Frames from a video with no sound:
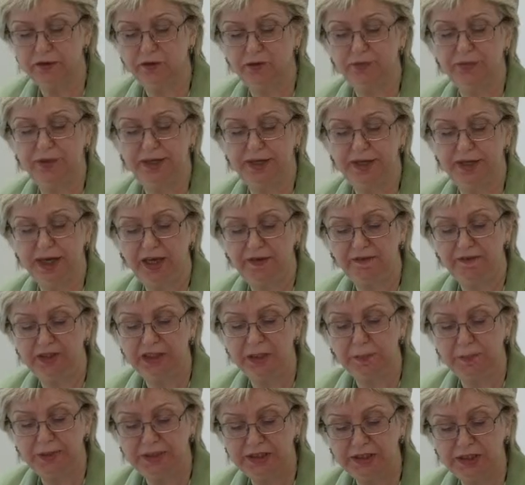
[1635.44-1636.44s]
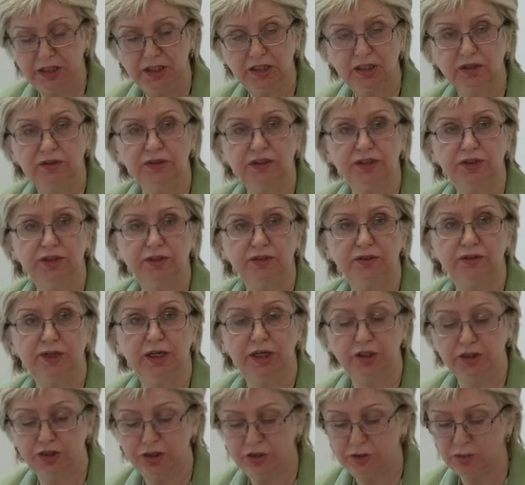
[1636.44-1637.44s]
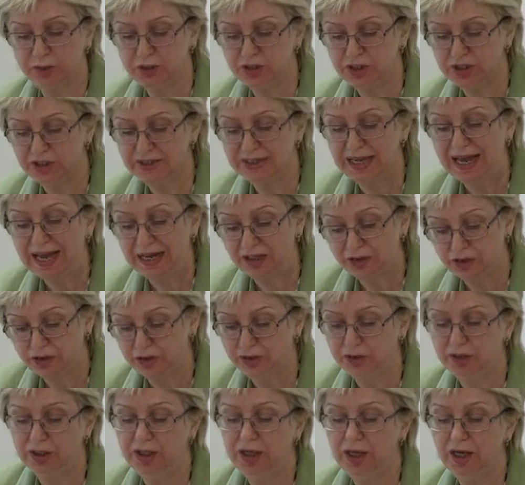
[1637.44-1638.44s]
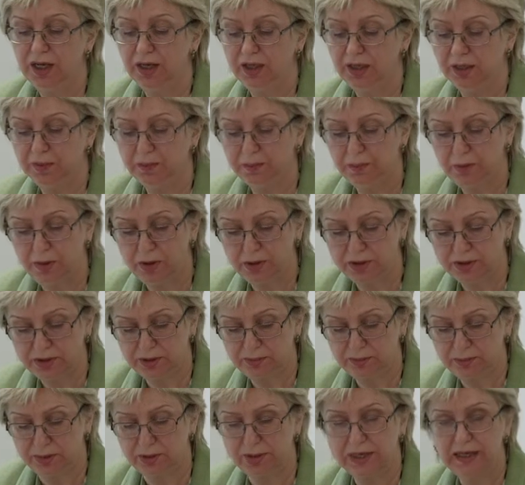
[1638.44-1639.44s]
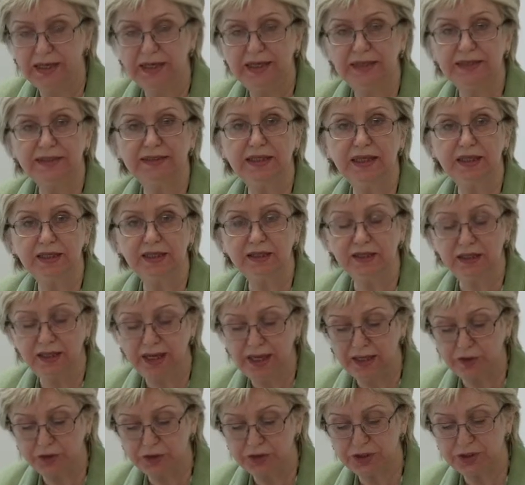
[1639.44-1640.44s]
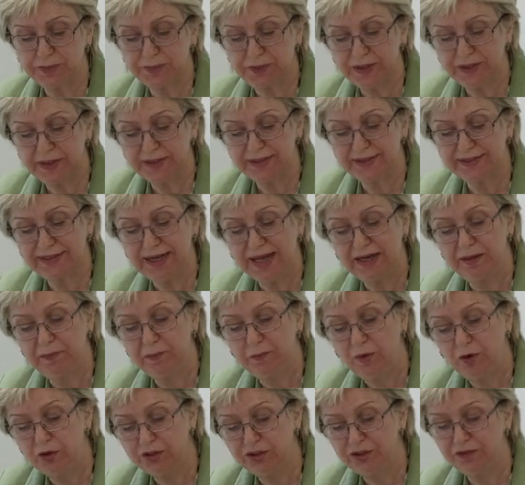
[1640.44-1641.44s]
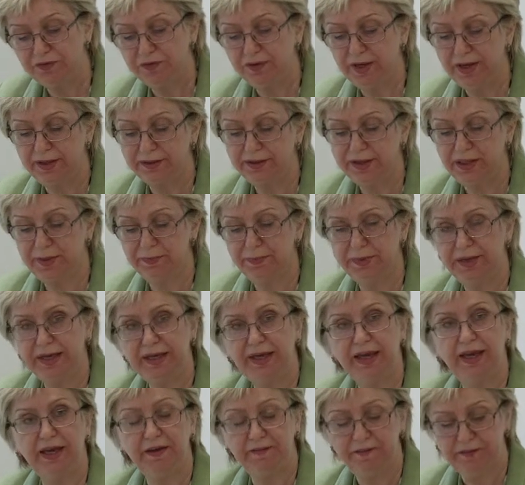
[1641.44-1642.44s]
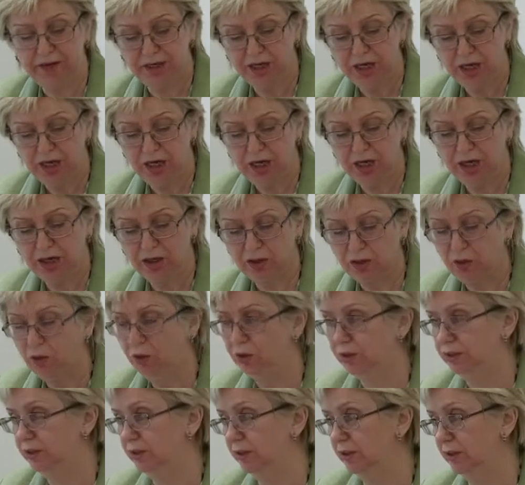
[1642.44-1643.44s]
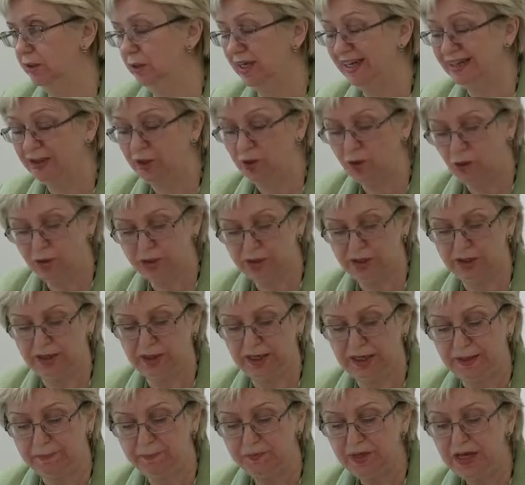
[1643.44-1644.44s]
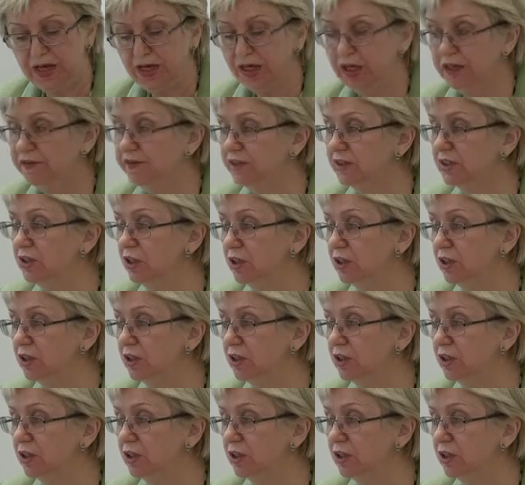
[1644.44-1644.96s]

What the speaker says: of behavior in a particular situation, which is actually impossible. Second language speakers can modify their behavior accordingly. It